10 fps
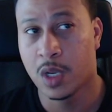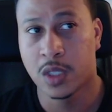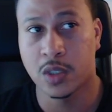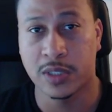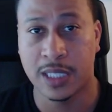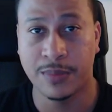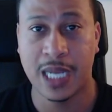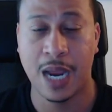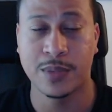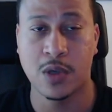So
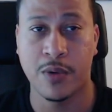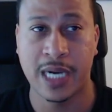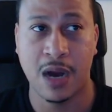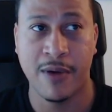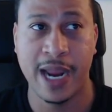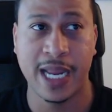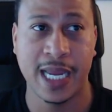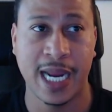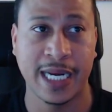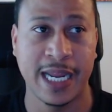sometimes going direct
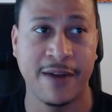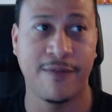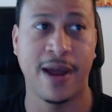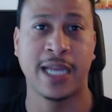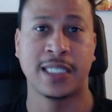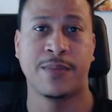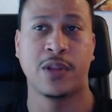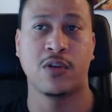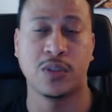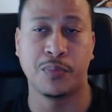and identifying some
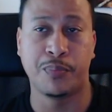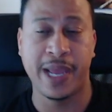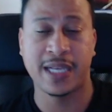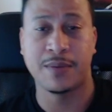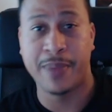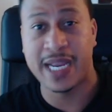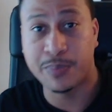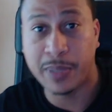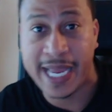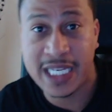of those
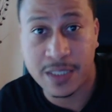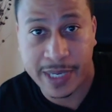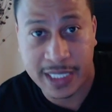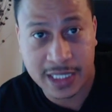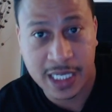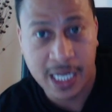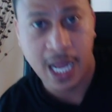best placements